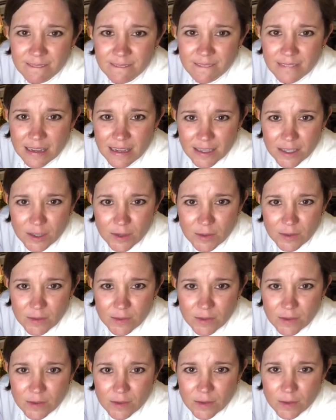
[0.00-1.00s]
Thank you.
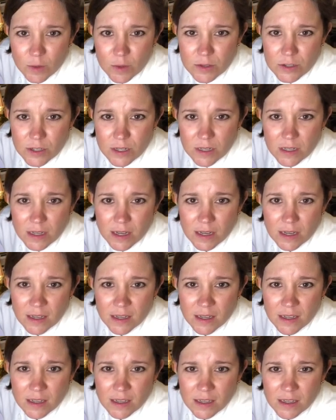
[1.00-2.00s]
Where'd you get that
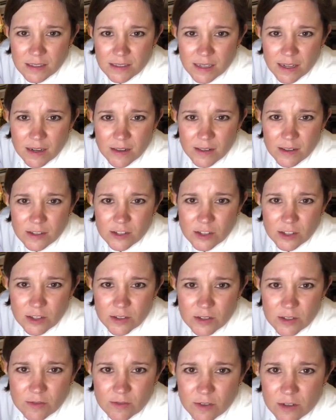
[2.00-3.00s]
container that you're
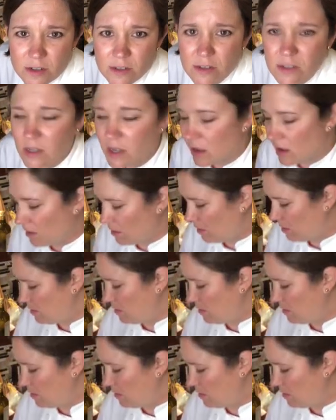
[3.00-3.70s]
using for your salt?